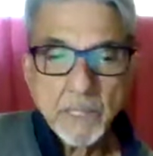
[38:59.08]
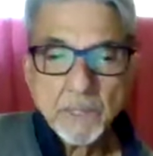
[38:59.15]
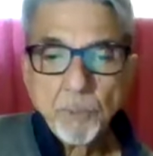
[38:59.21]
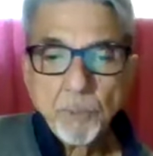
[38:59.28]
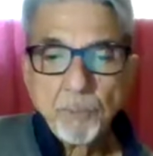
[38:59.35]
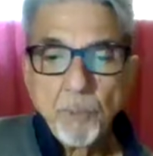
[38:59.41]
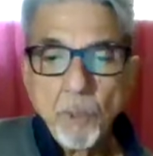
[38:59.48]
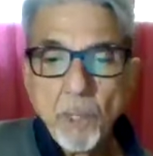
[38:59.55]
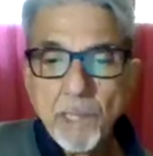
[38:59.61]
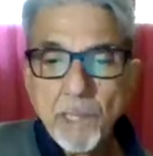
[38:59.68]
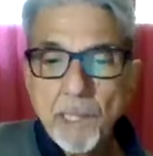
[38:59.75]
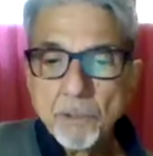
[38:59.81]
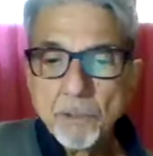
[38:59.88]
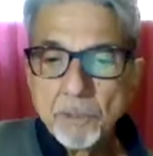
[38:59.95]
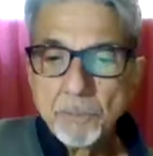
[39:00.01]
Therefore,
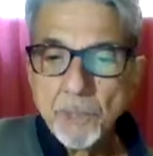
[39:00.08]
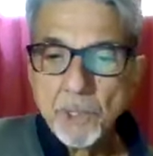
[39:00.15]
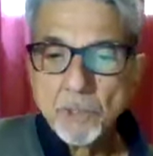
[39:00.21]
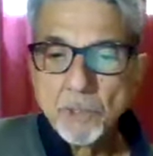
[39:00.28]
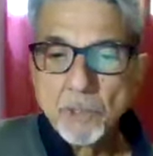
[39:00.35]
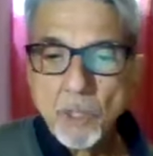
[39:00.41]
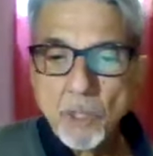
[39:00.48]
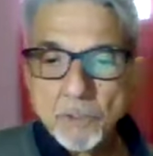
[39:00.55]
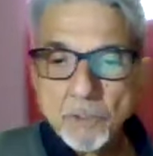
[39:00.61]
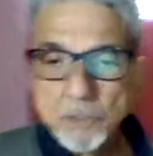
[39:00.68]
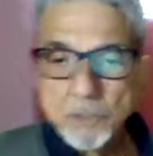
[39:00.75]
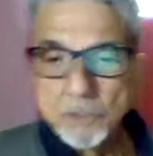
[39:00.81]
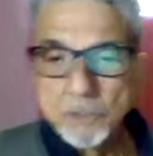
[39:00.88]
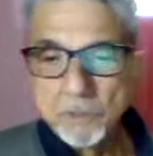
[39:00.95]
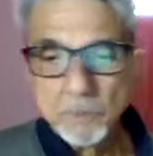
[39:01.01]
an ultimate cause
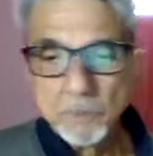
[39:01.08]
should